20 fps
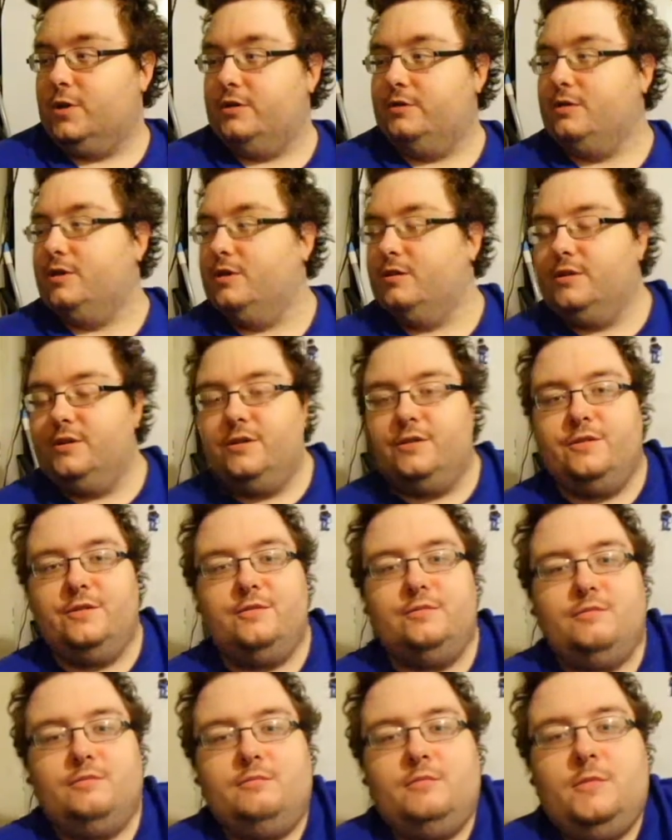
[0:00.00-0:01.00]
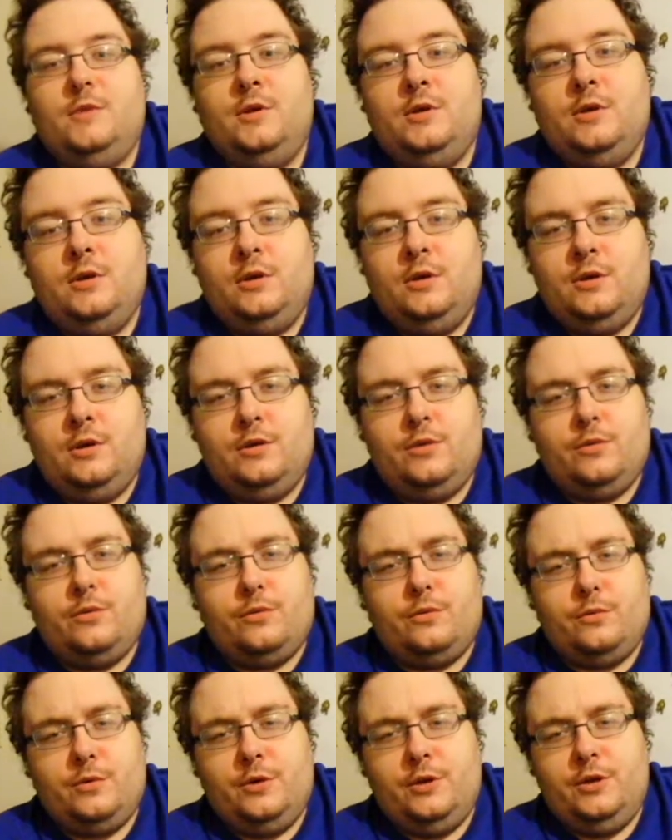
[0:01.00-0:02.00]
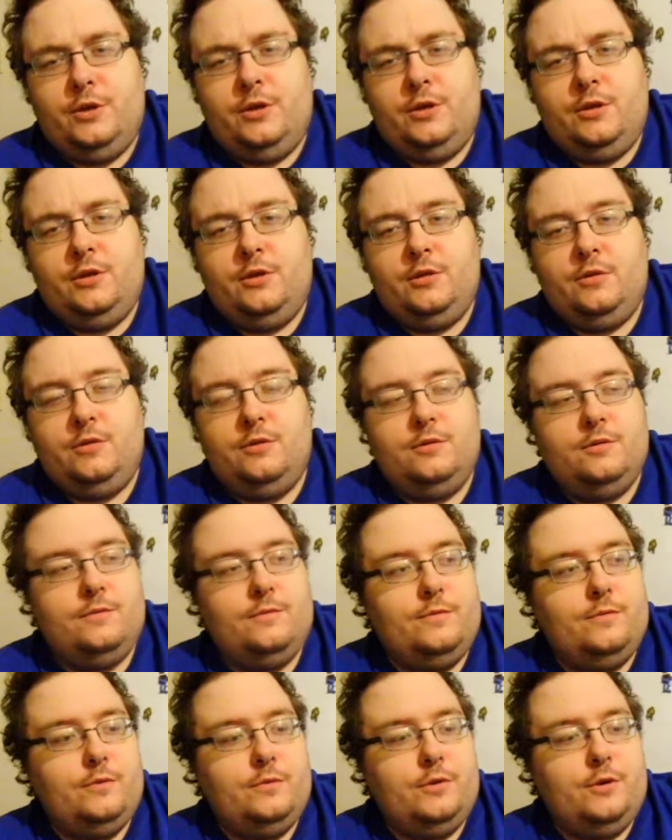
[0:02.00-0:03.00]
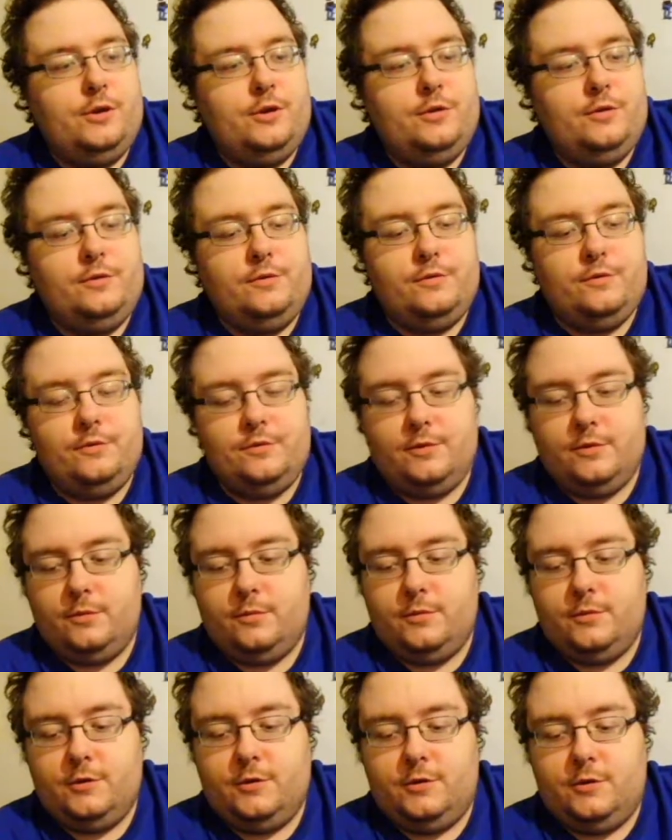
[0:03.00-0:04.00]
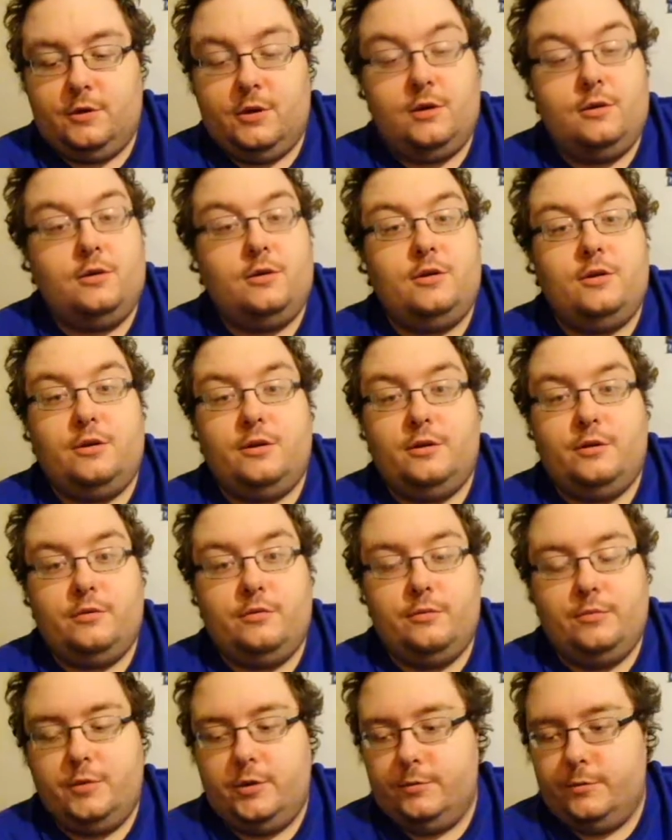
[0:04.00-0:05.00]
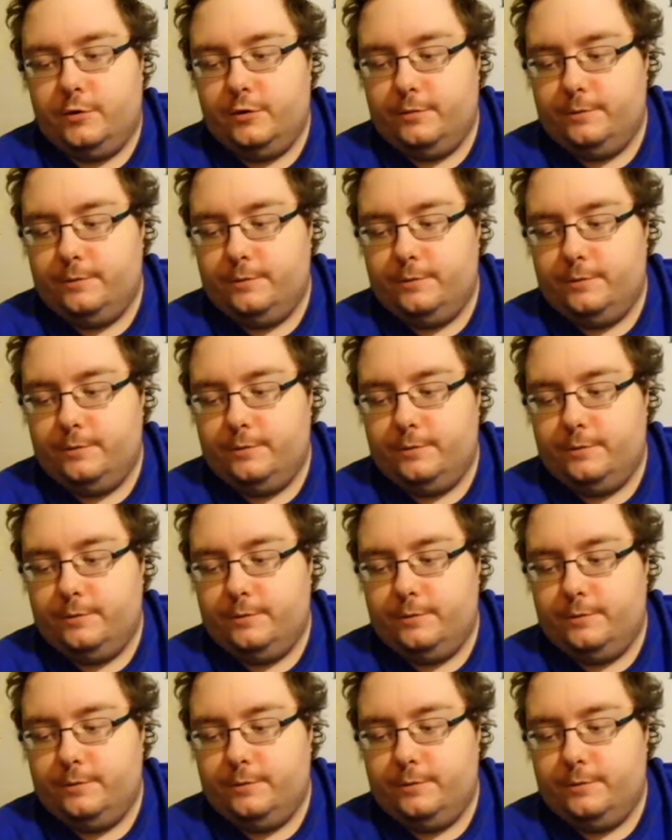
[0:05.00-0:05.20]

at least 3-4 years or something? I don't know, I can't remember.